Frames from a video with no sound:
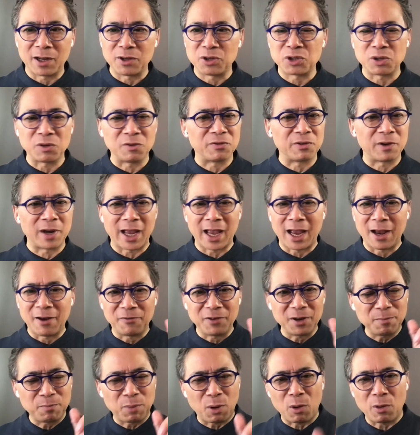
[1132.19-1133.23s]
So for
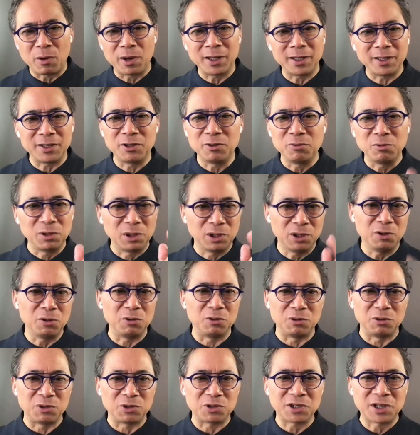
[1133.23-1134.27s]
every point you
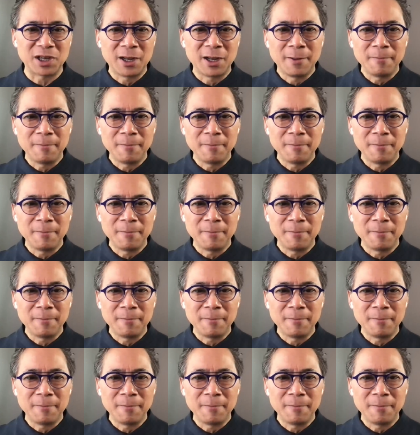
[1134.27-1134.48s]
lose,